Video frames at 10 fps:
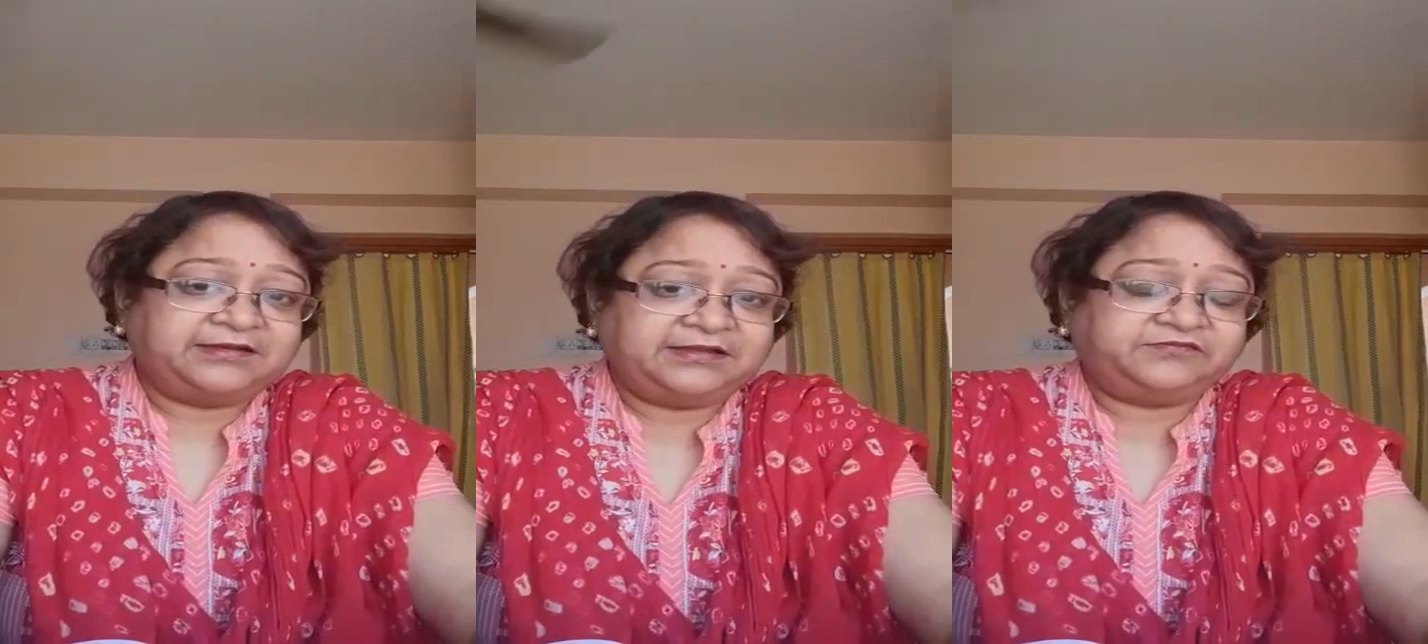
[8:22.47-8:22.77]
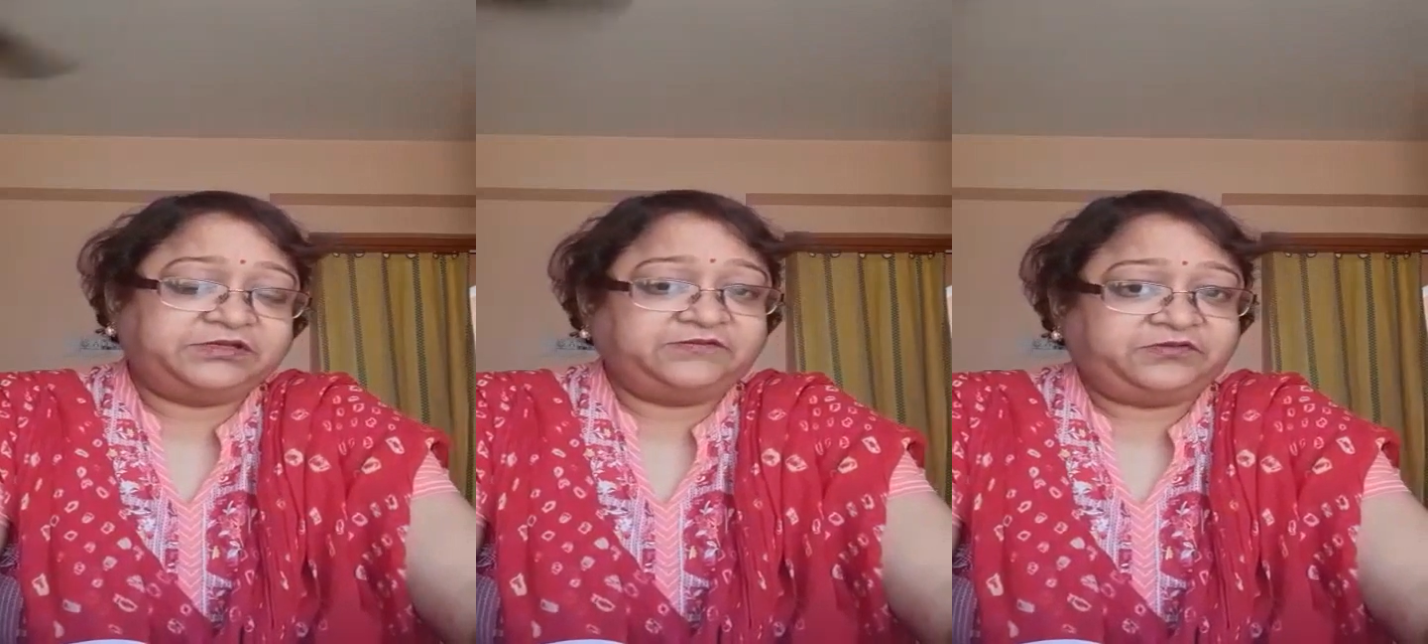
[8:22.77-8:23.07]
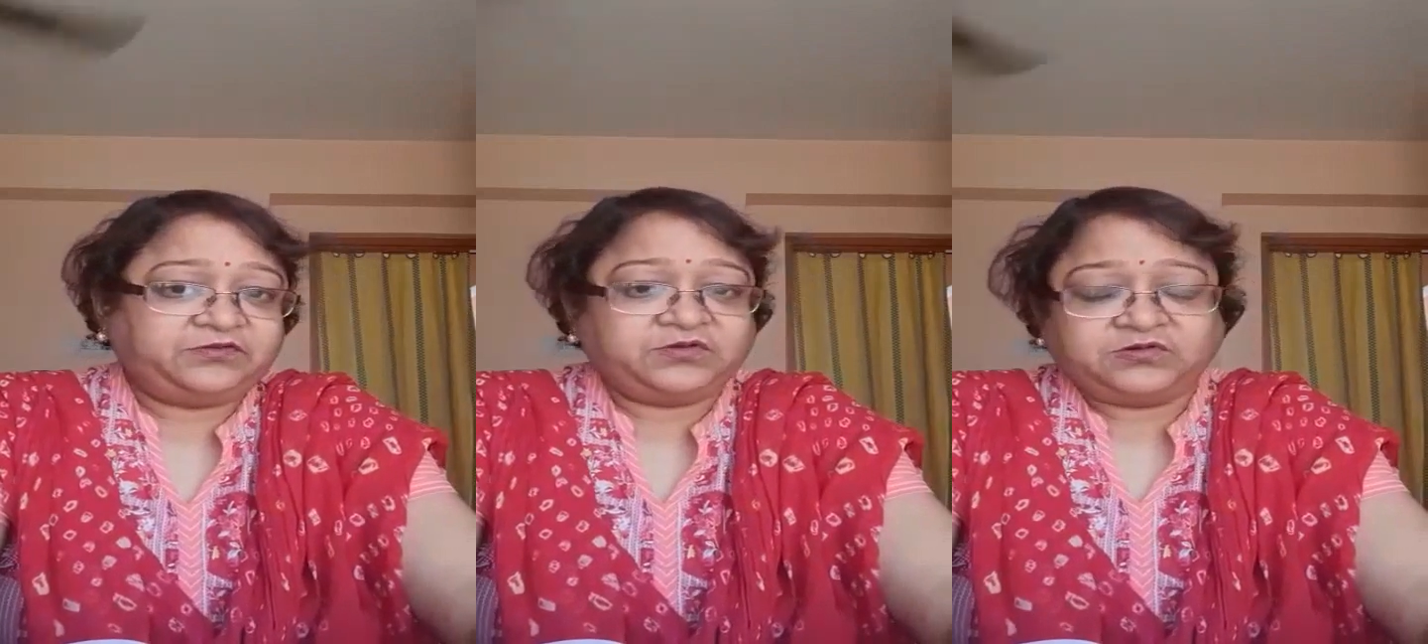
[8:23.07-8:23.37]
or
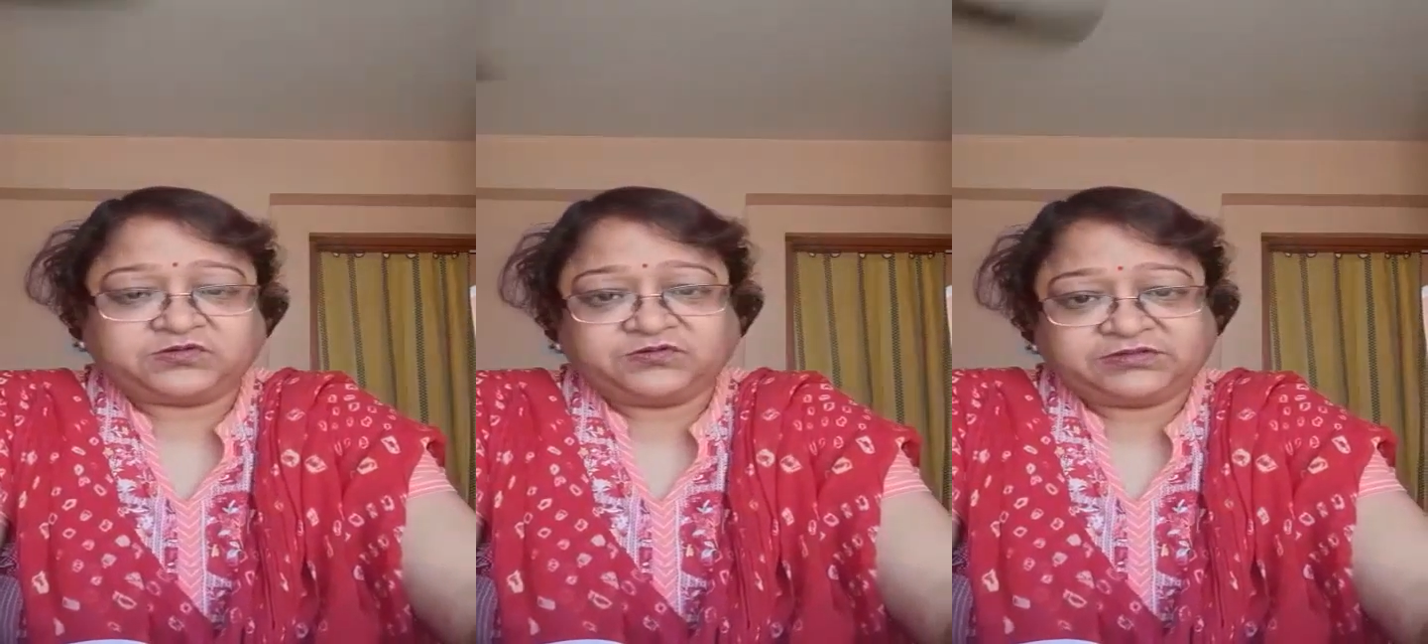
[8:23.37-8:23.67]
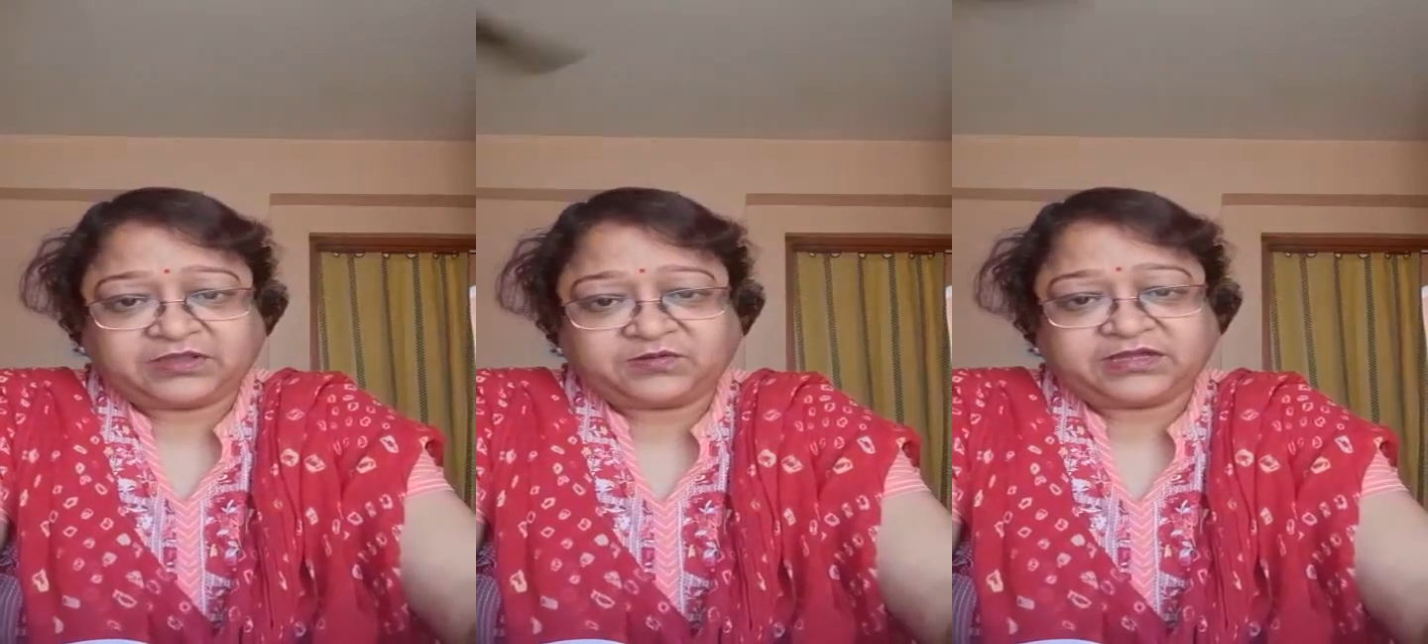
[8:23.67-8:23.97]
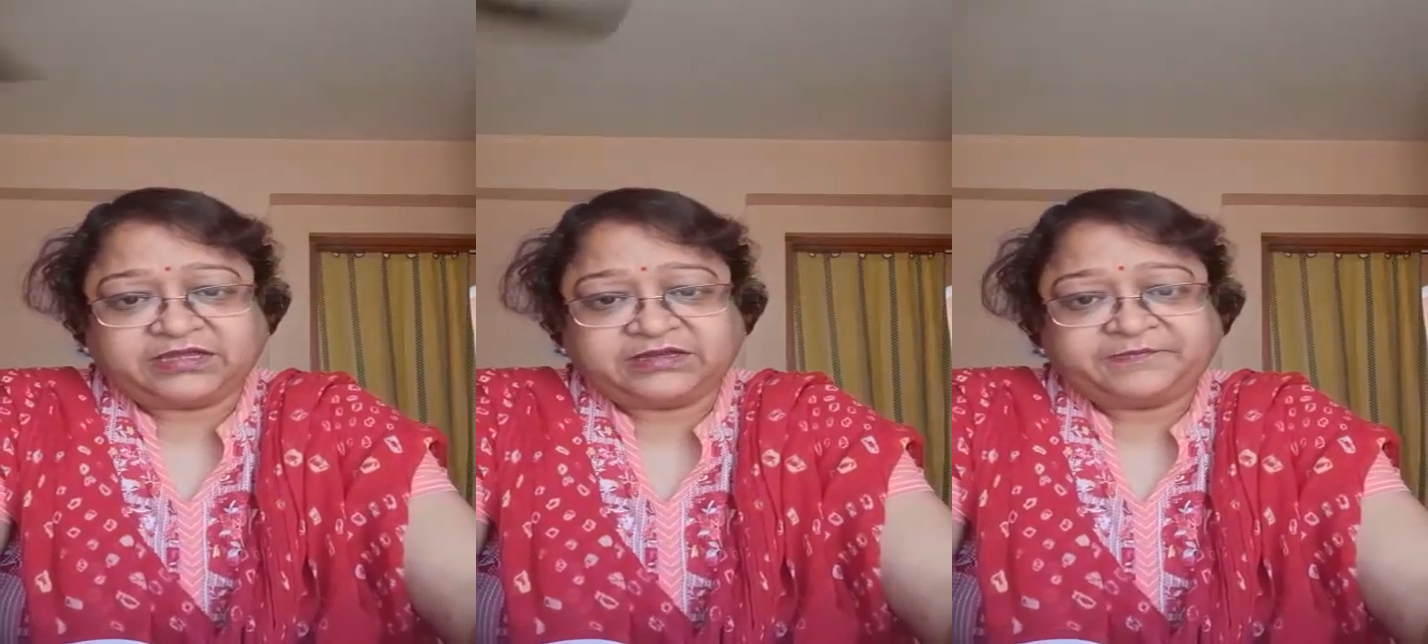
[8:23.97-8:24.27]
any of the
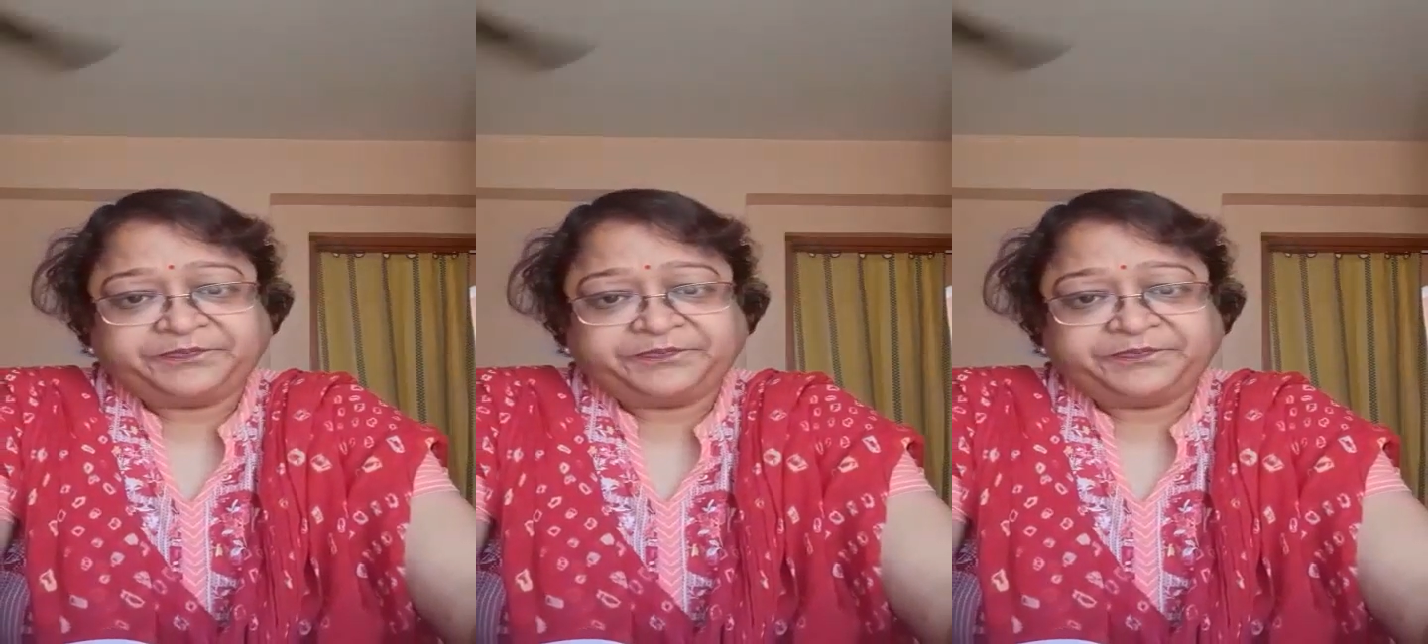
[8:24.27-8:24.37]
adjacent